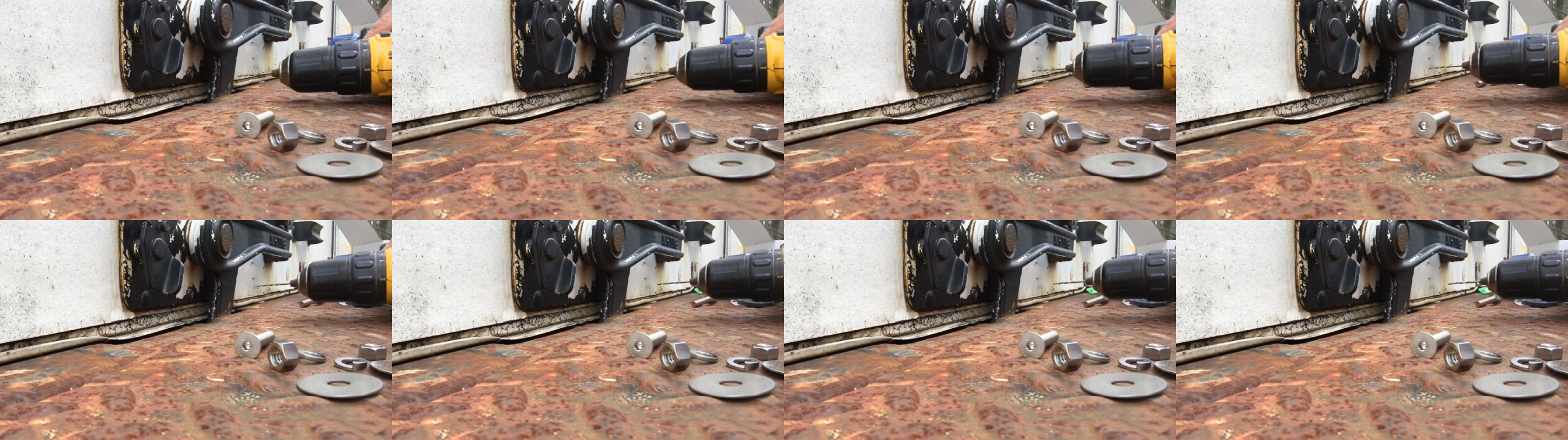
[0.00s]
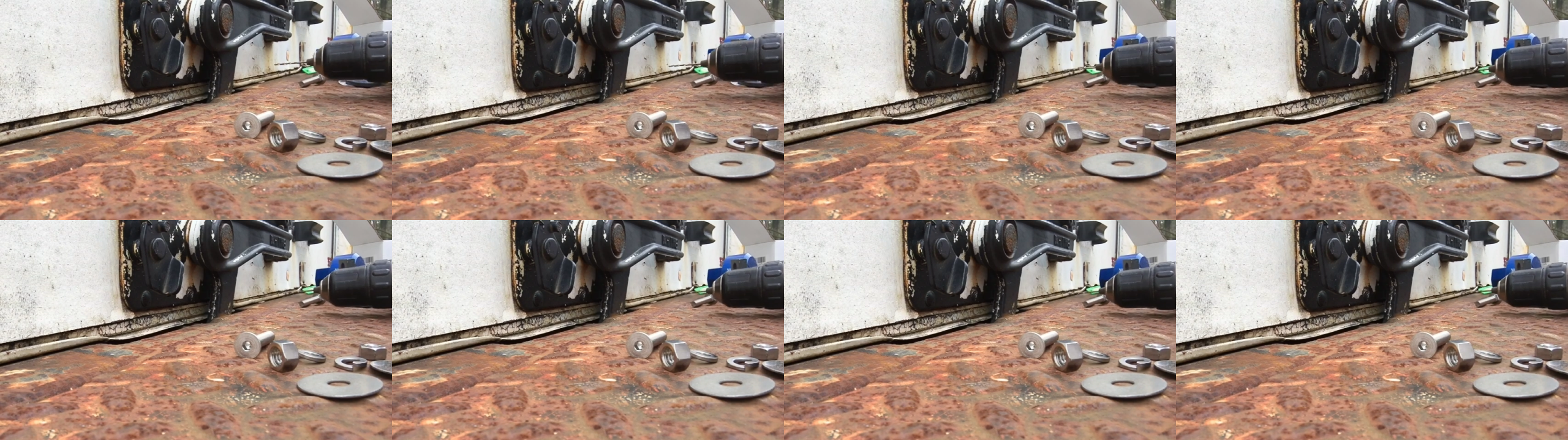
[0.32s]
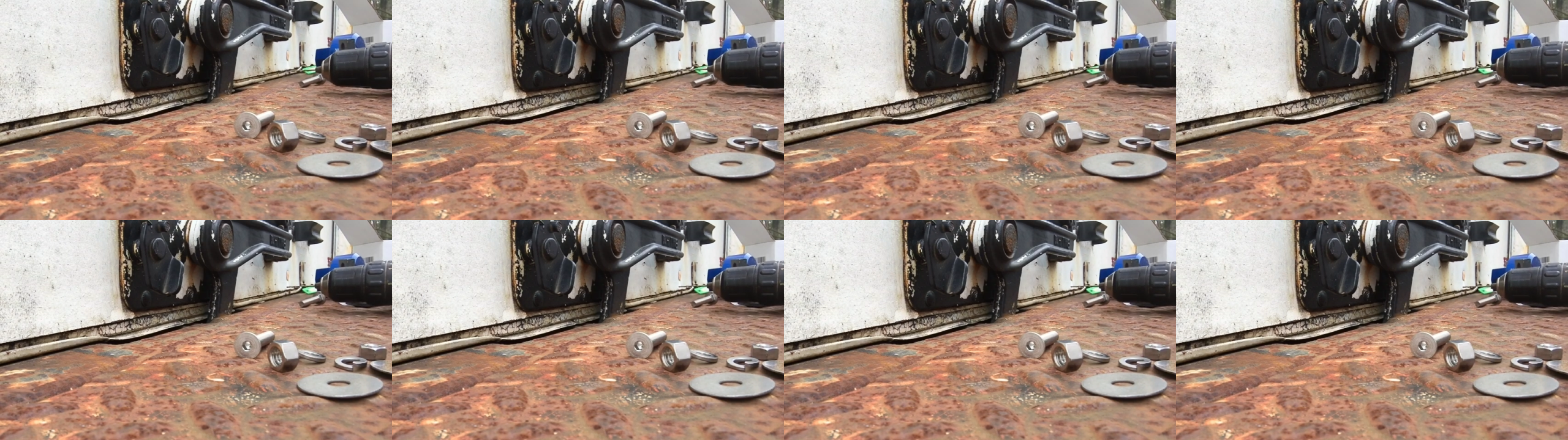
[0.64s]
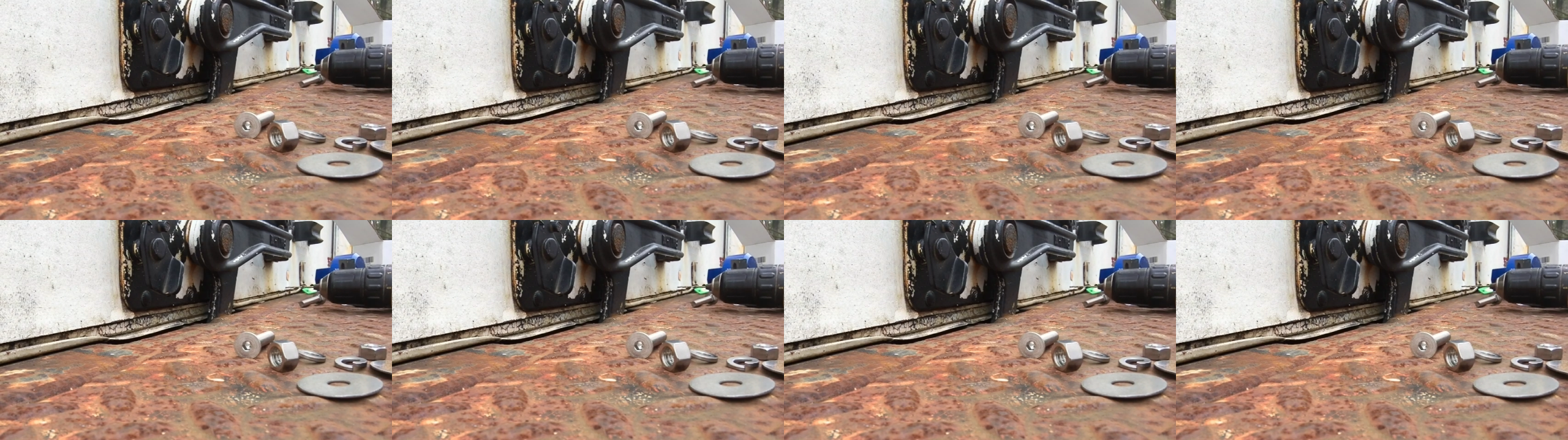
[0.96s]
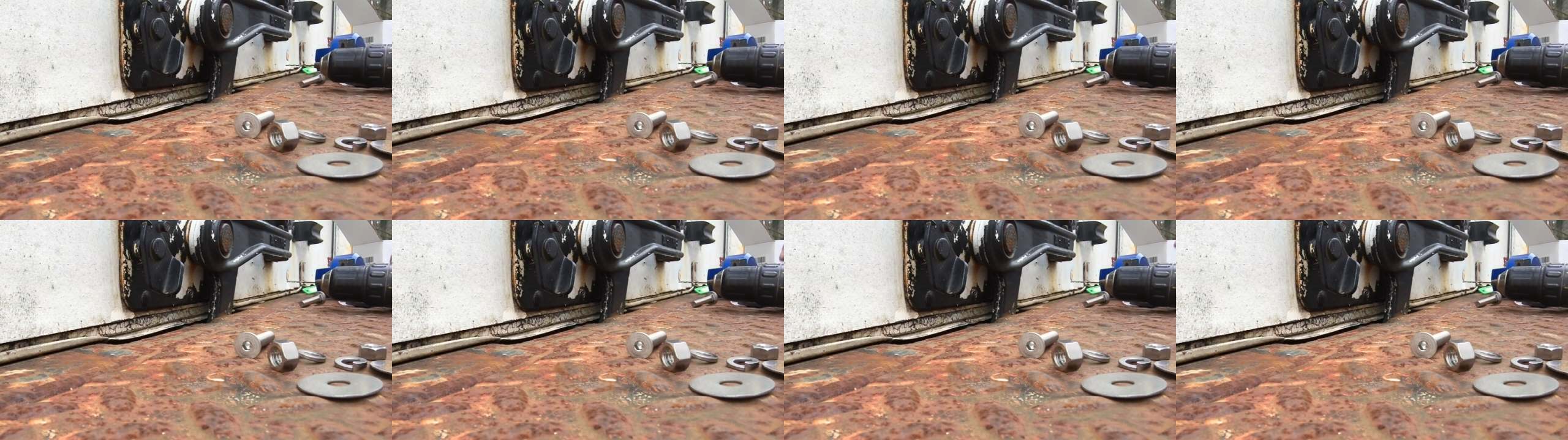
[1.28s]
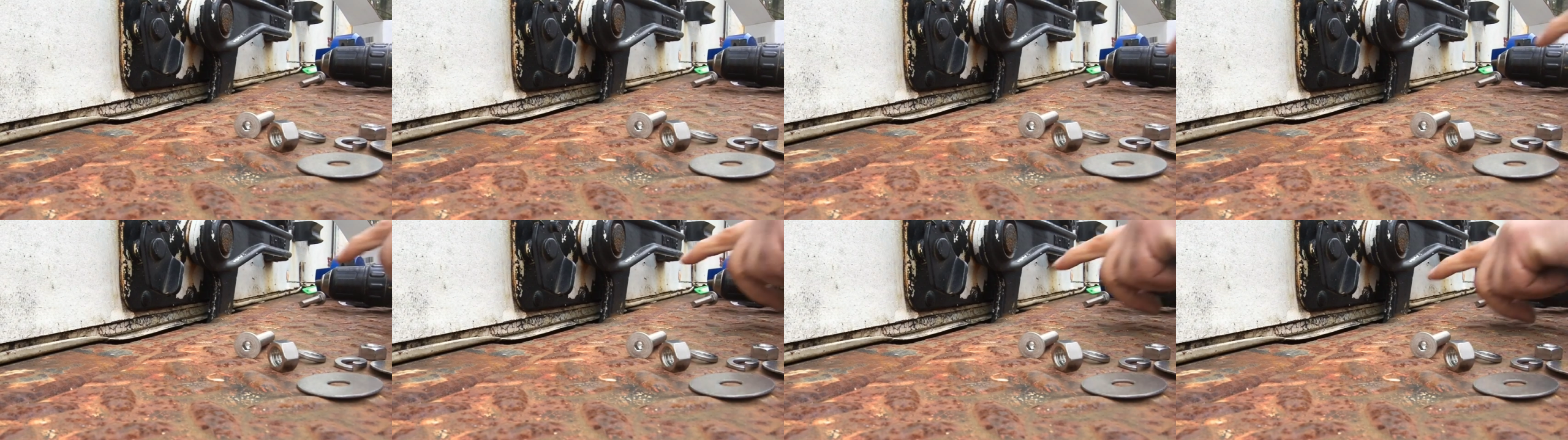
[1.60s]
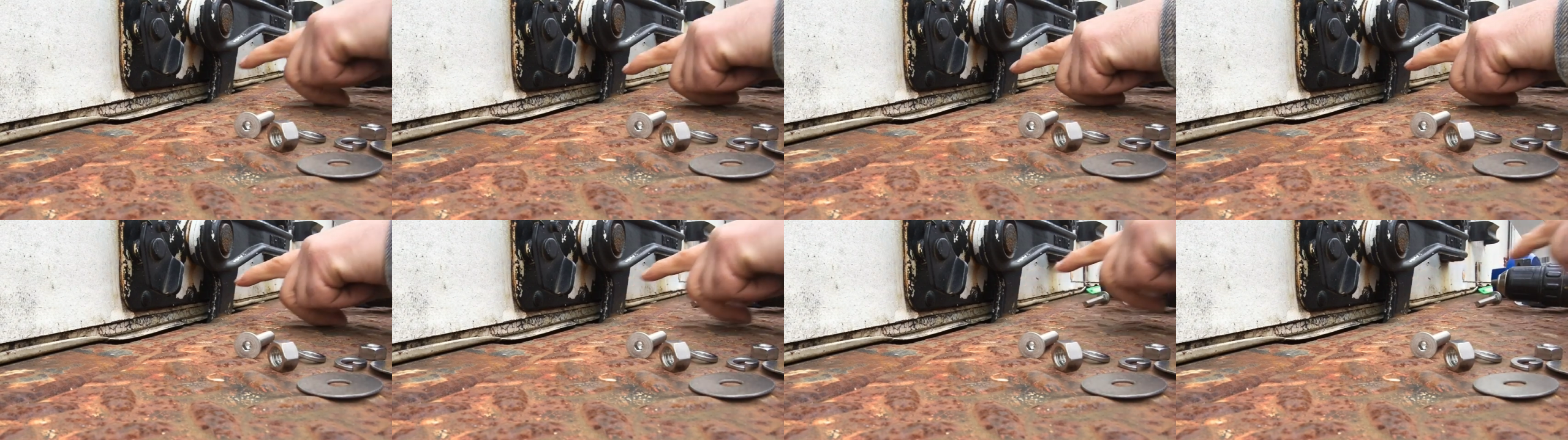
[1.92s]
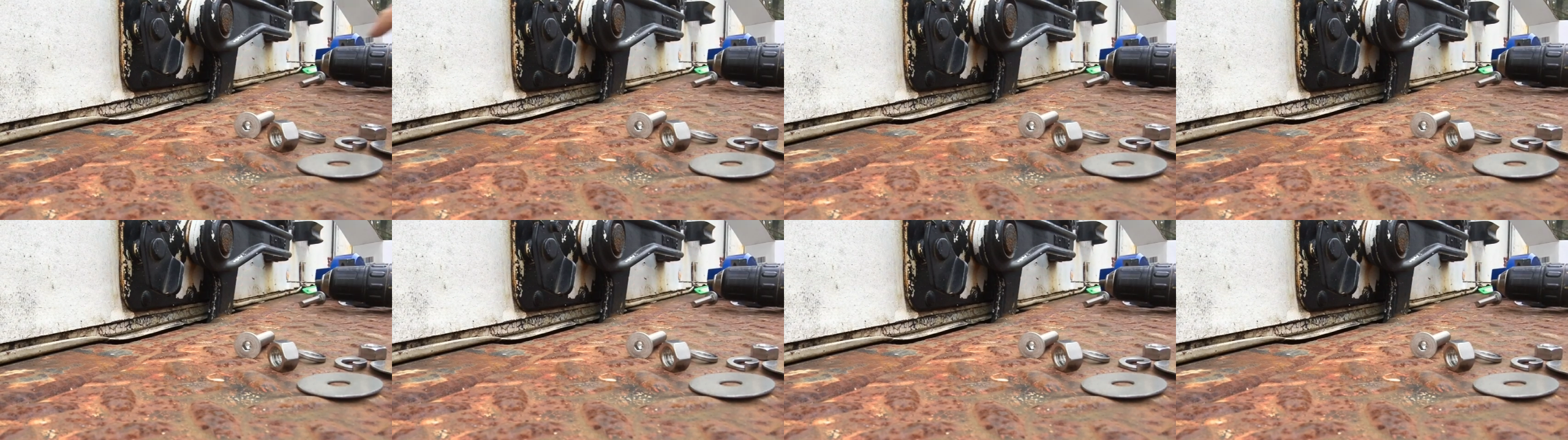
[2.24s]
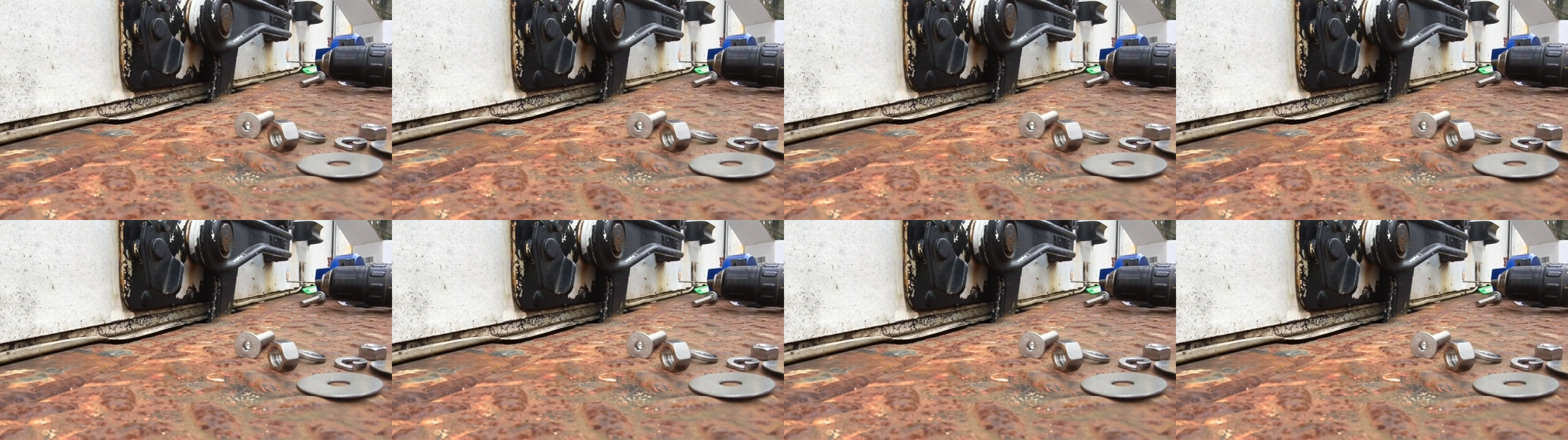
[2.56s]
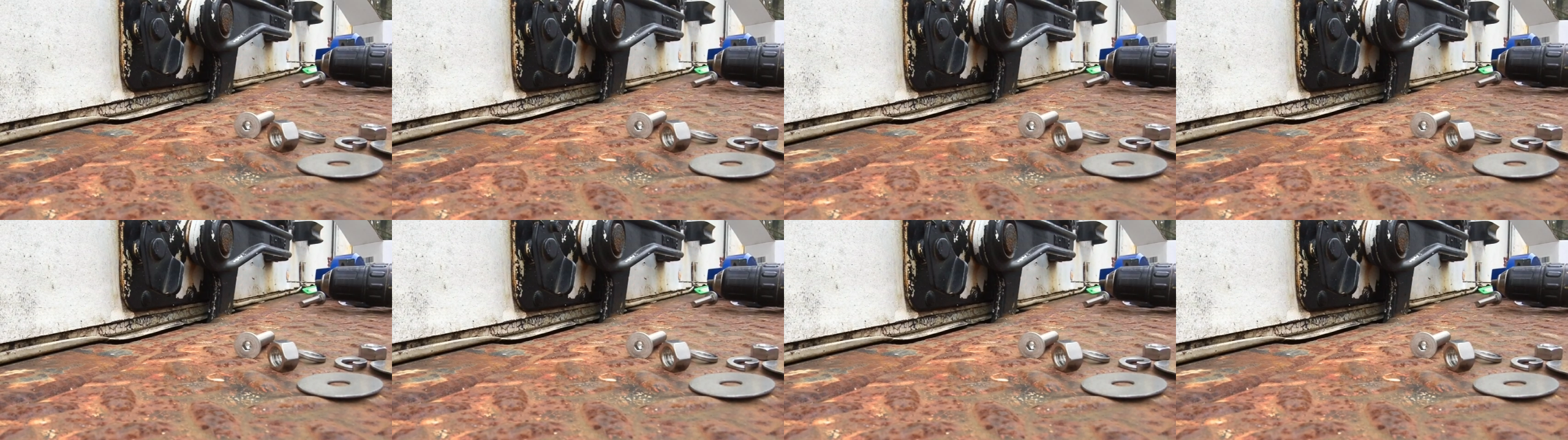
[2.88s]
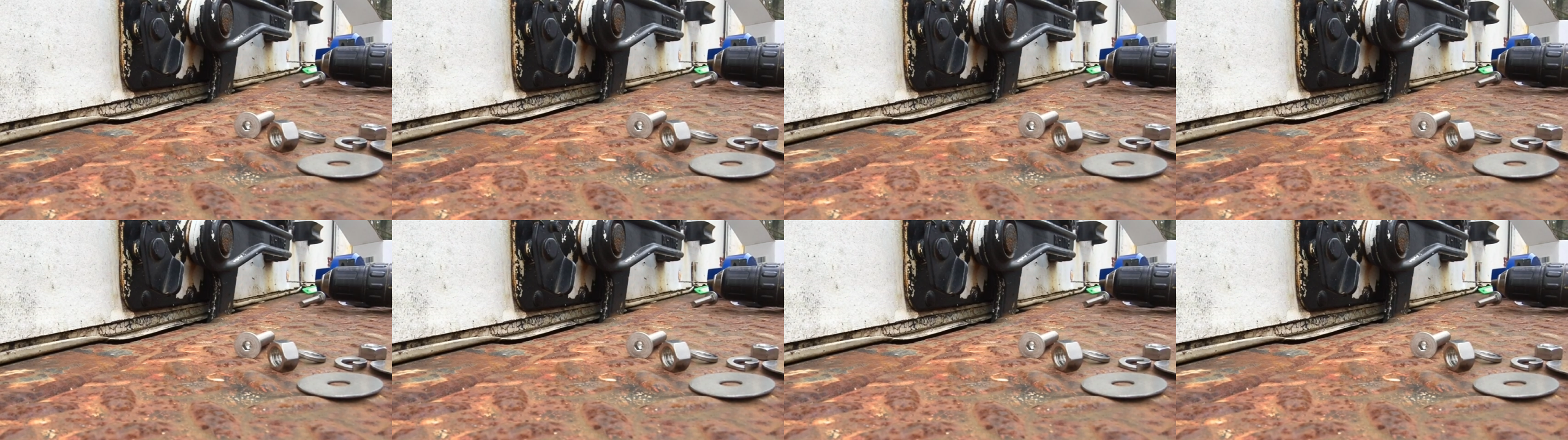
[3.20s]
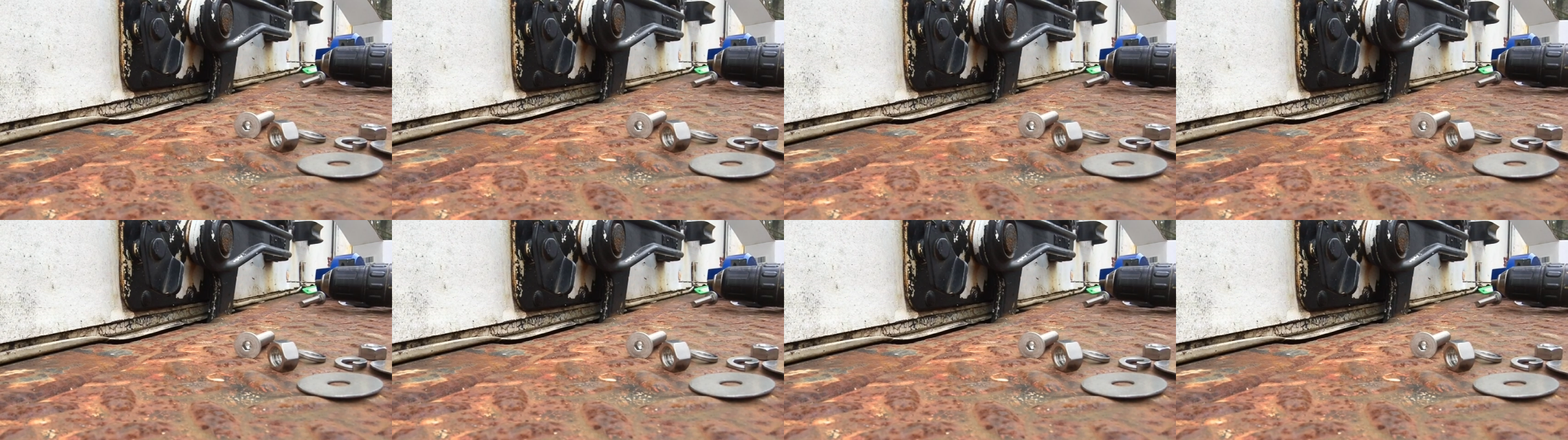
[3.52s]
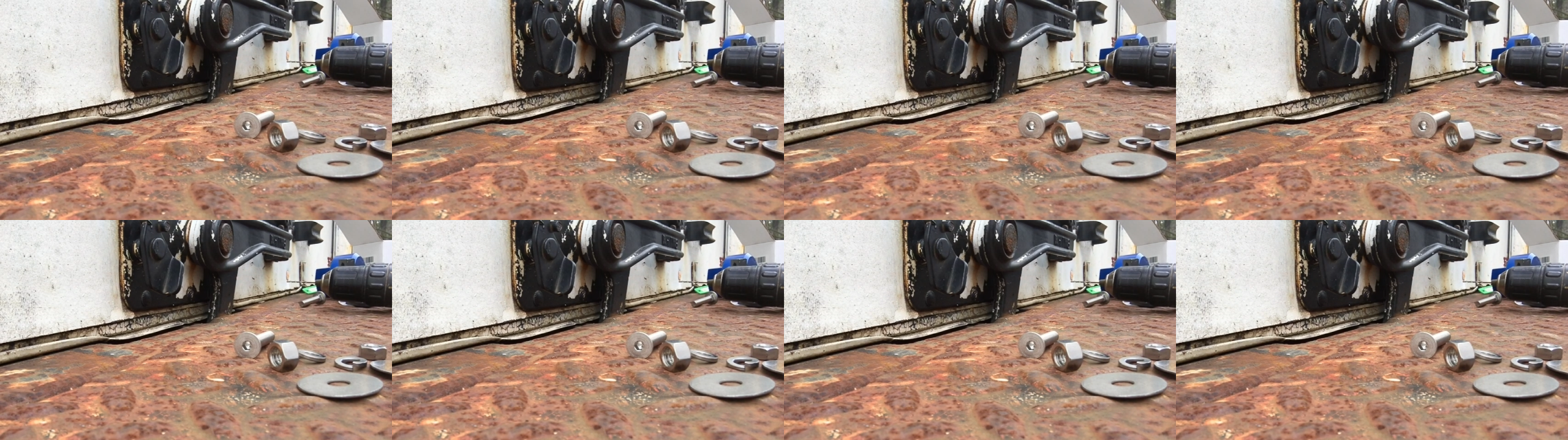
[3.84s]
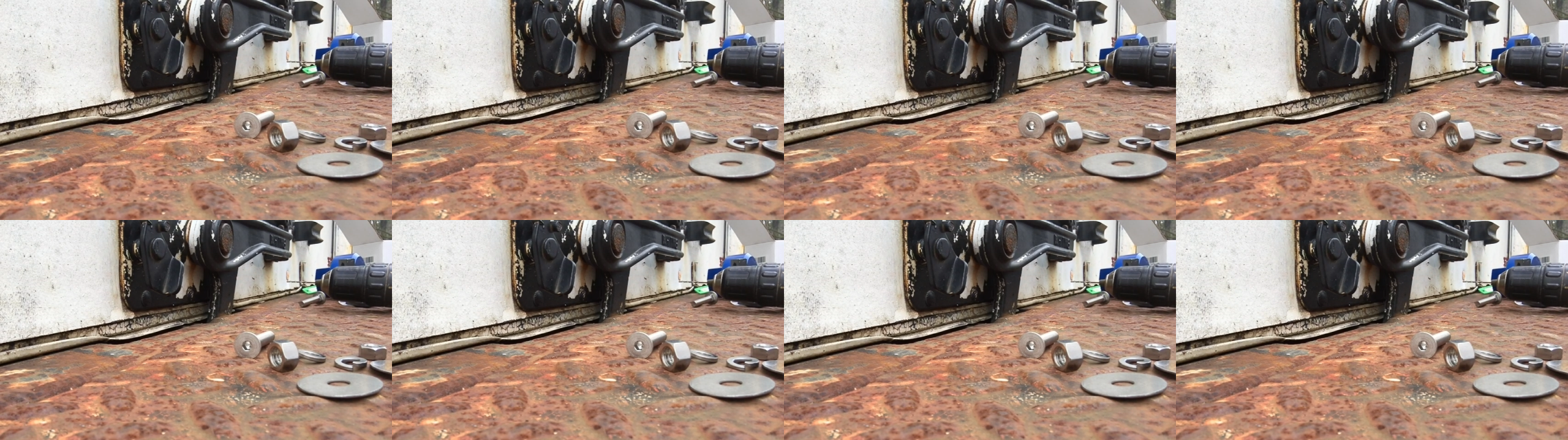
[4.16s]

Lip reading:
[unreadable: no face in view]